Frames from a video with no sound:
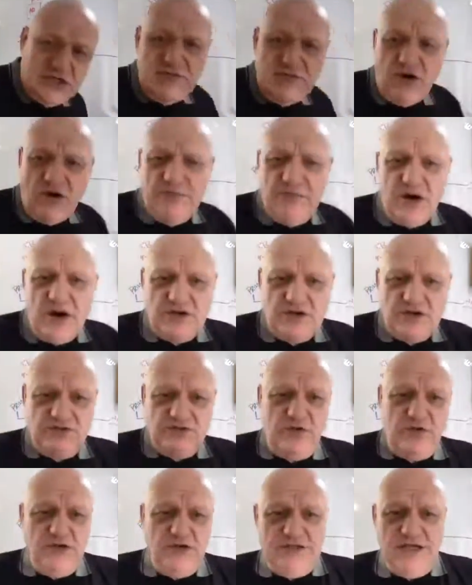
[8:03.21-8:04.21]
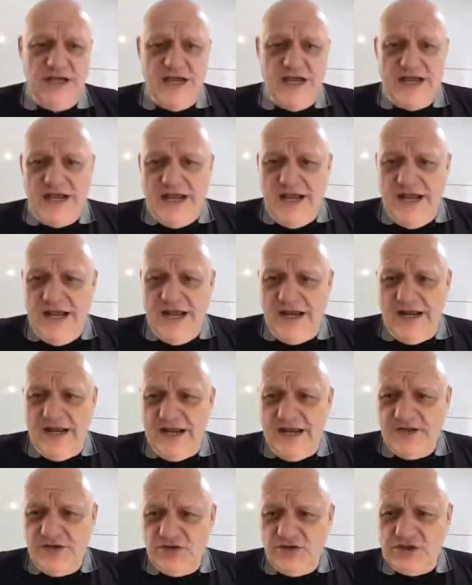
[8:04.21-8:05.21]
passwords and then you
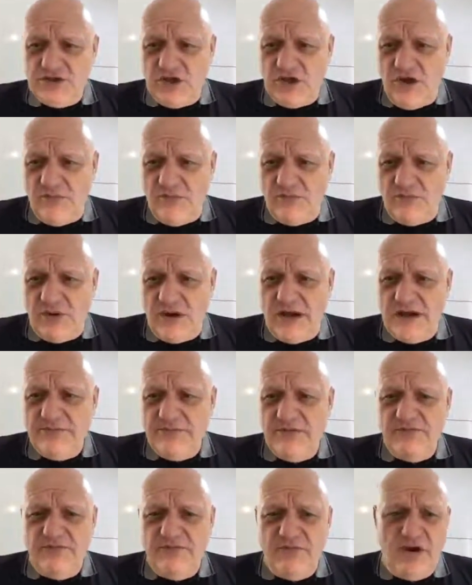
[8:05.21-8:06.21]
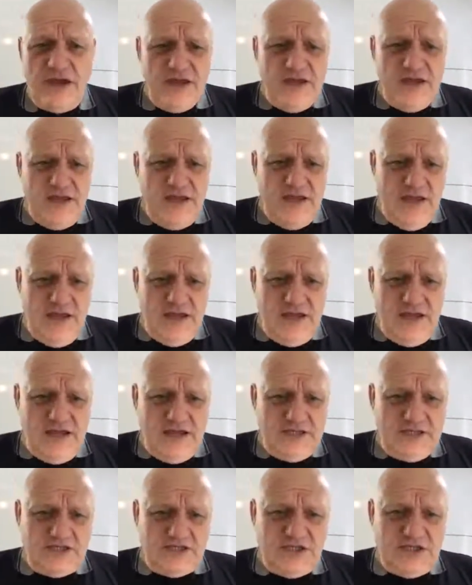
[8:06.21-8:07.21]
start playing with my
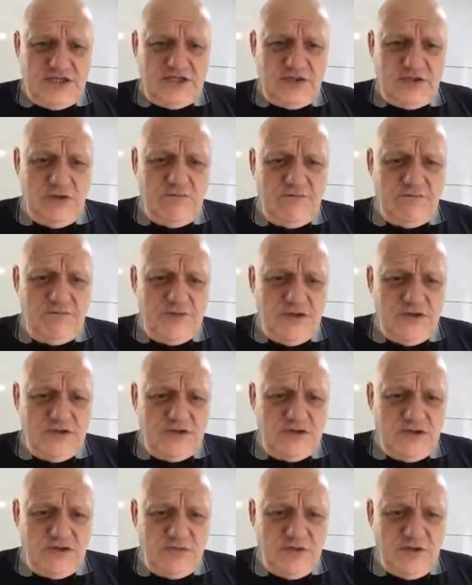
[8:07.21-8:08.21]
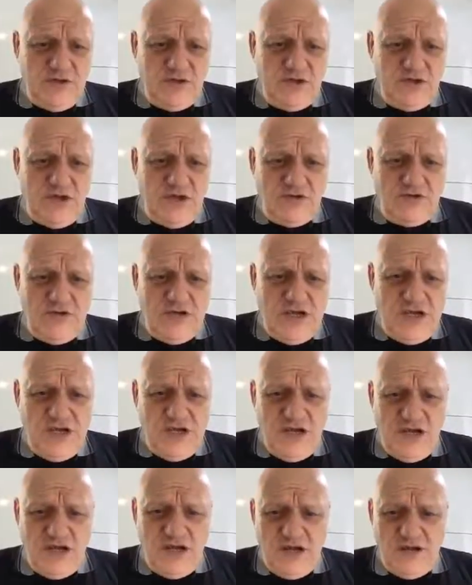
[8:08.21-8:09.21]
system. So I'm going to go here
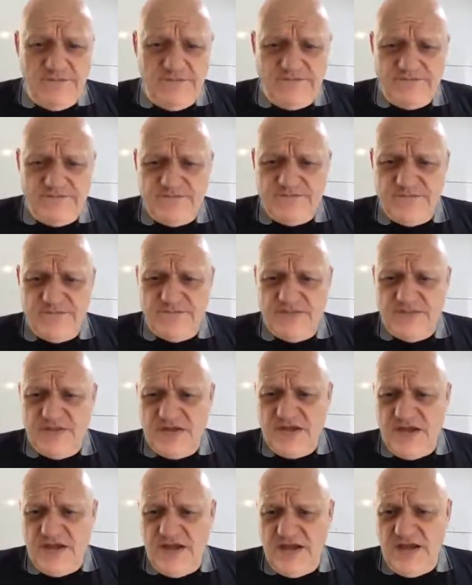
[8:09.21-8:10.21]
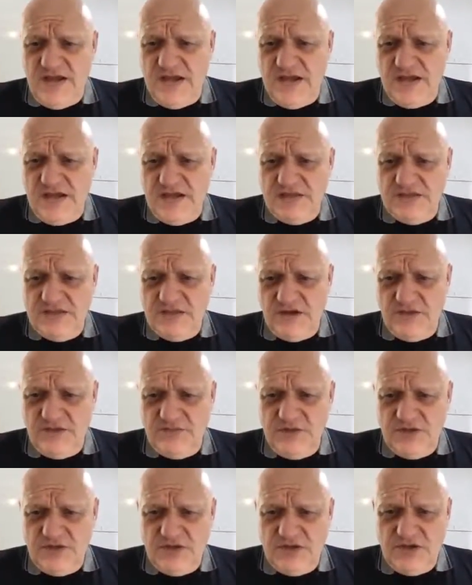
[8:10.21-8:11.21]
and I'm going to go
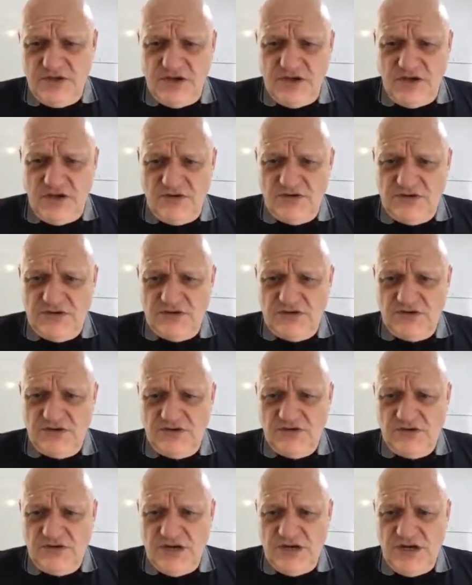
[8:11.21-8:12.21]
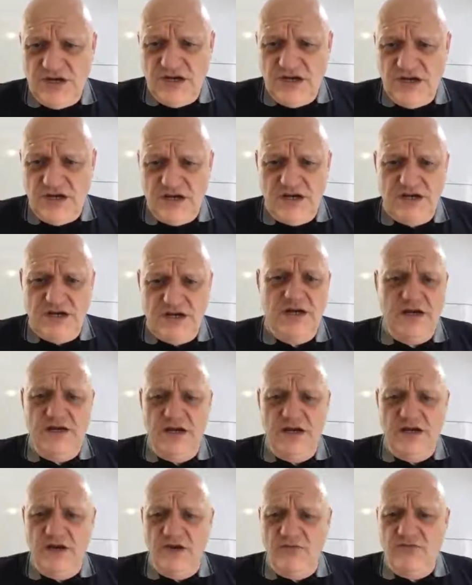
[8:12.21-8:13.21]
to here and then I'm
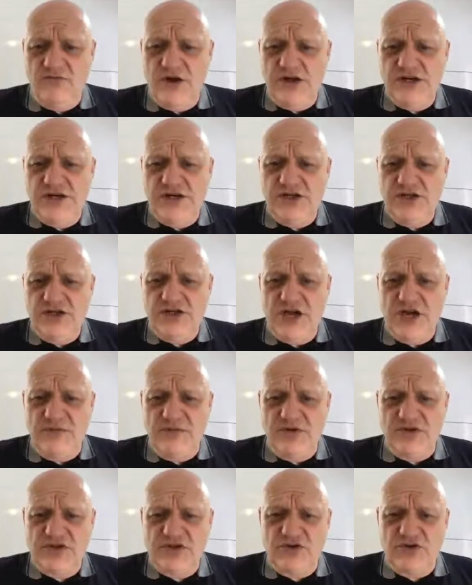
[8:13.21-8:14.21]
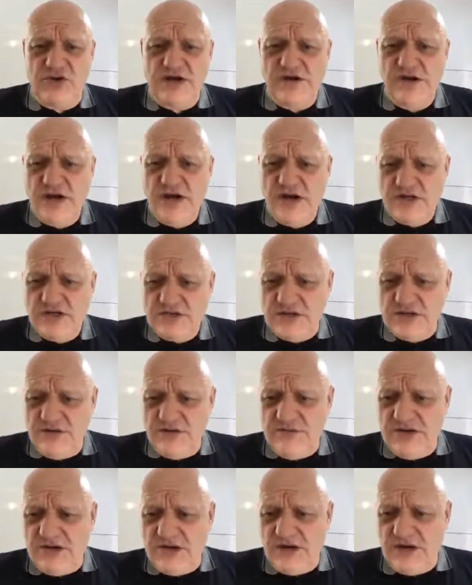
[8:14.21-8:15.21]
ready to share my screen. So let me come
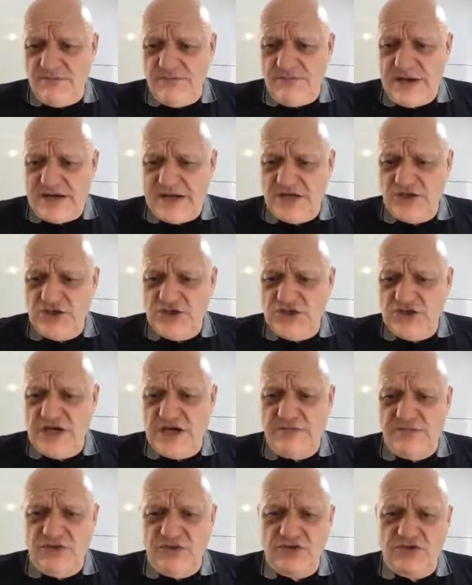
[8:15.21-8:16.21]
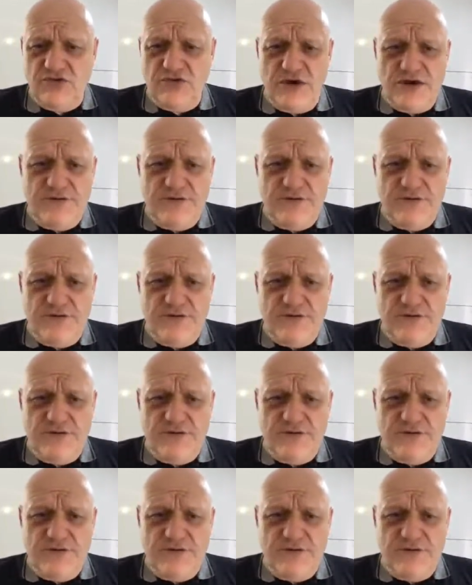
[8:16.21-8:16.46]
back and share my screen.